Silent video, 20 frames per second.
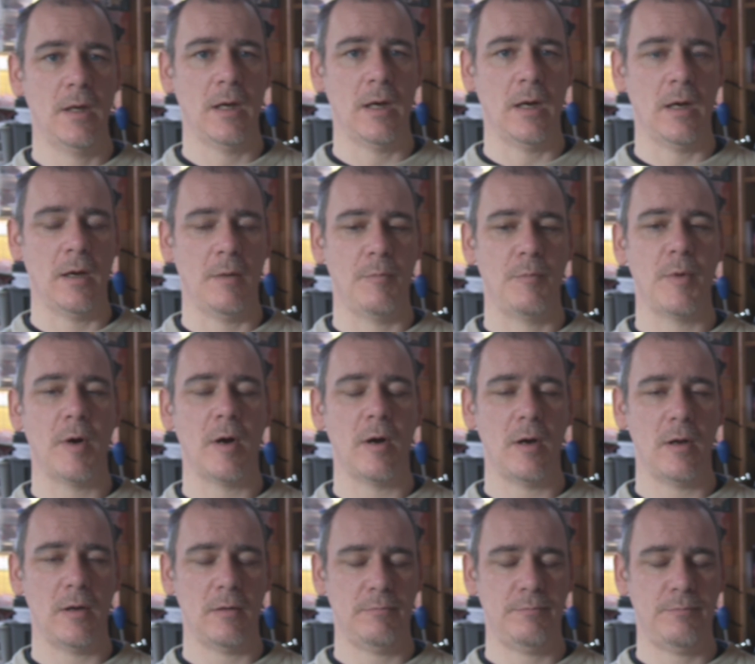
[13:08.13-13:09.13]

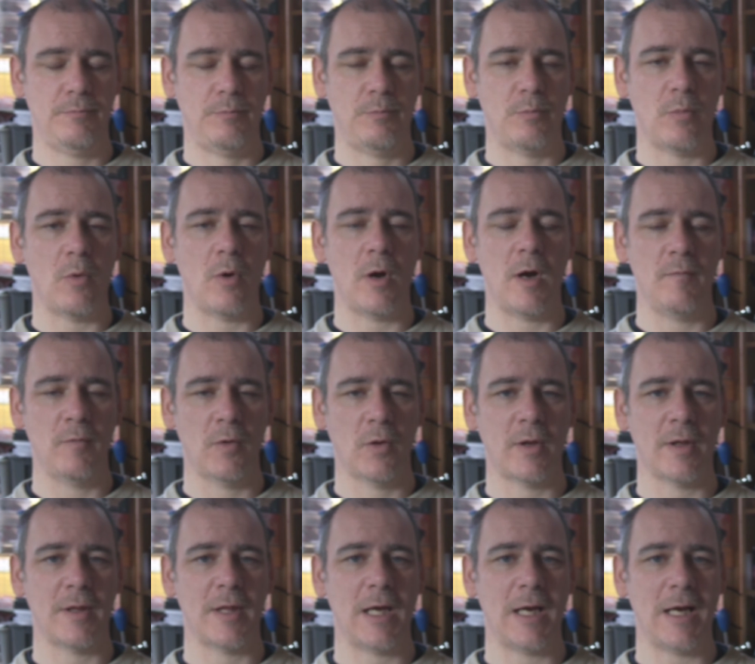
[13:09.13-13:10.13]
But we'll have a
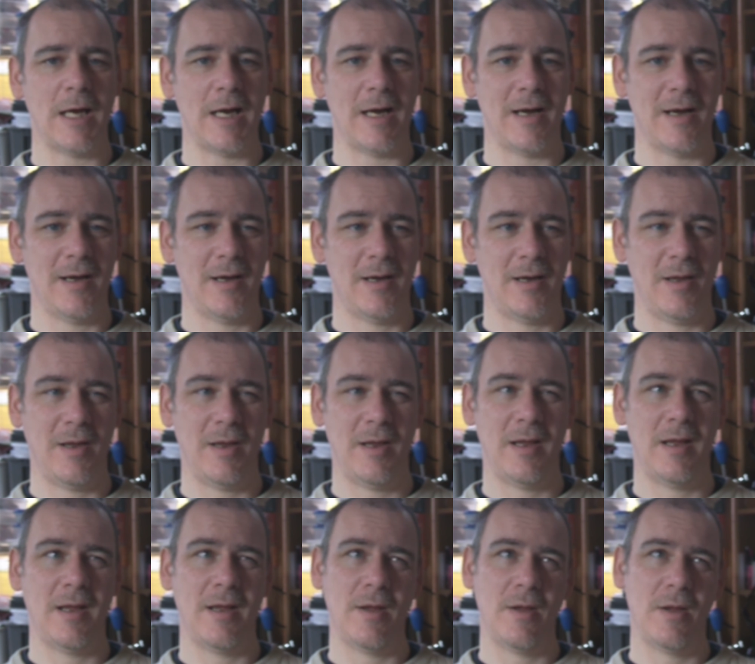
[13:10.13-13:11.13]
look at that
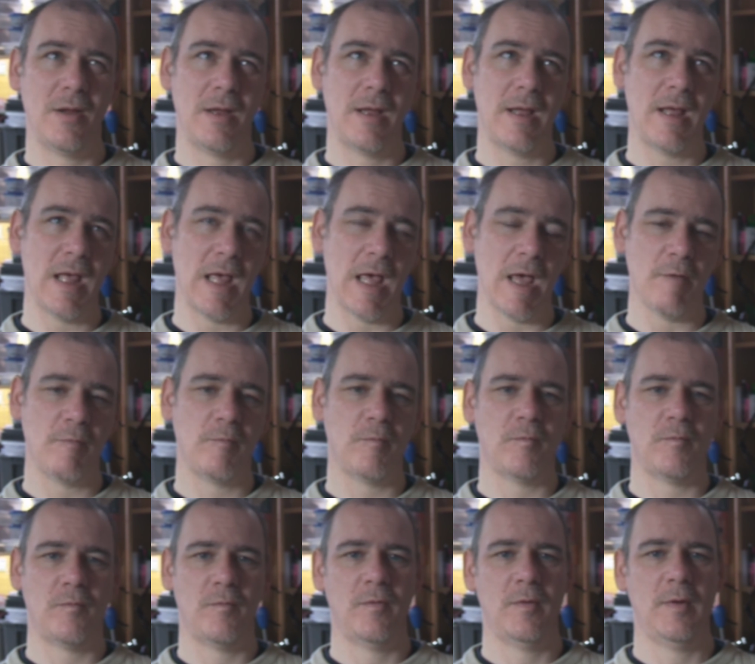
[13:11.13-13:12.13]
if
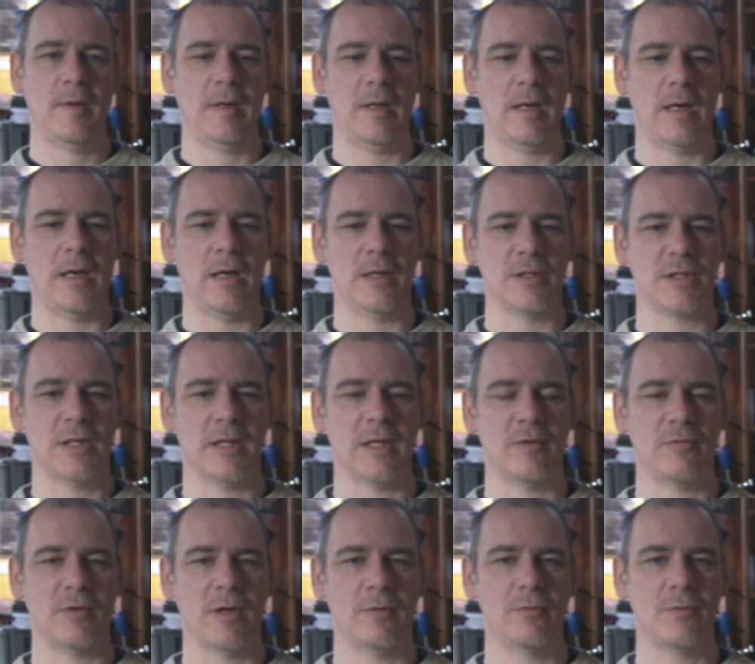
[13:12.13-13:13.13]
I actually
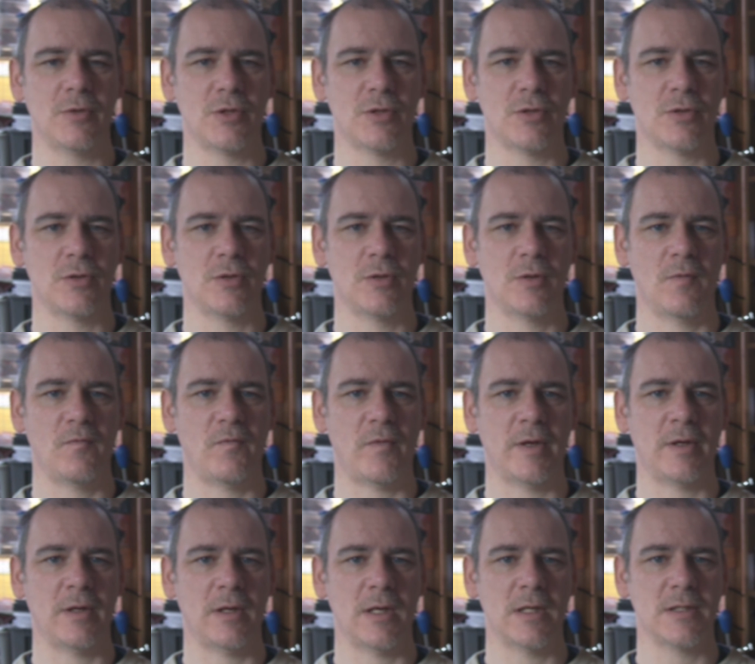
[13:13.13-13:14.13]
get round to
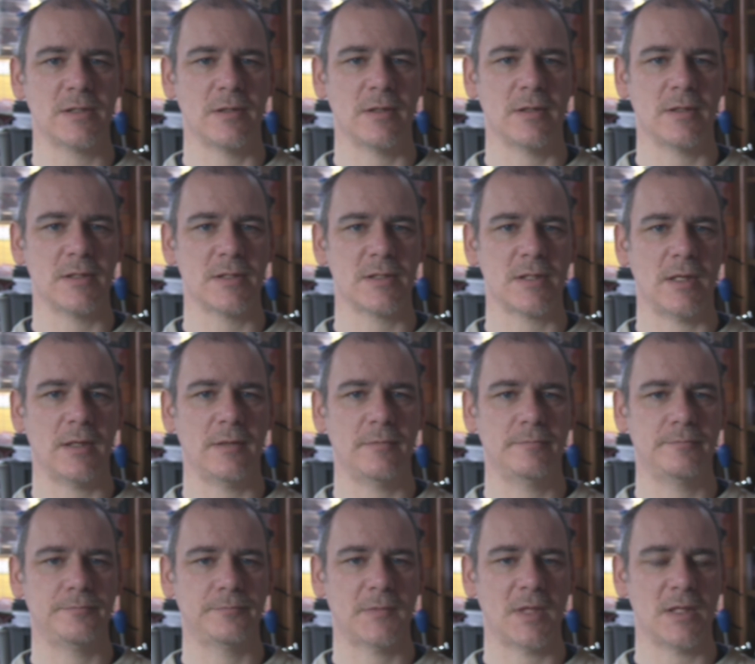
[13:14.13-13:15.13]
finalising the design.
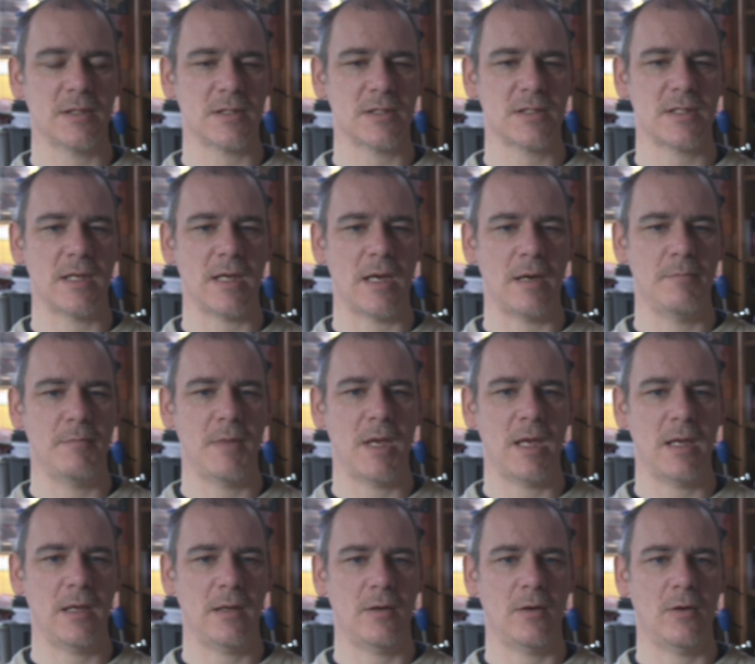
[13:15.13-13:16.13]
As I say, I
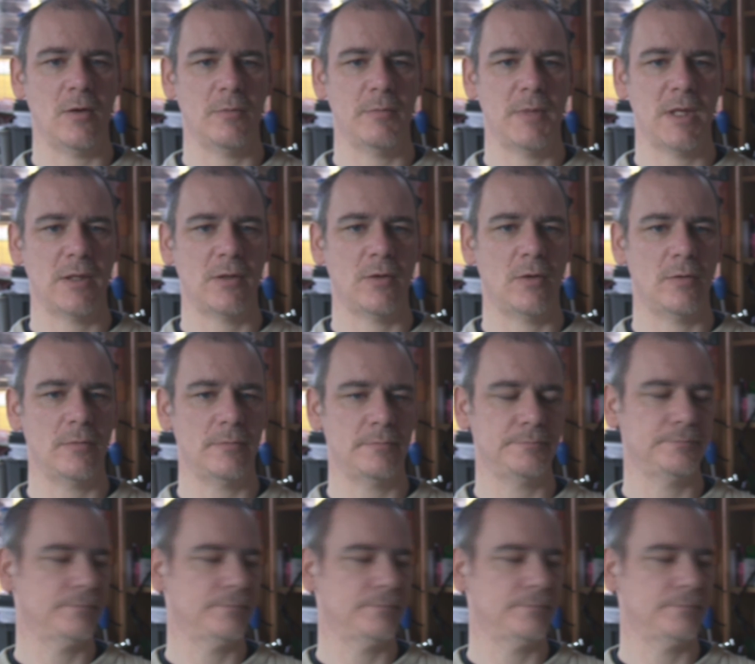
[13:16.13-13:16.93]
may or may not.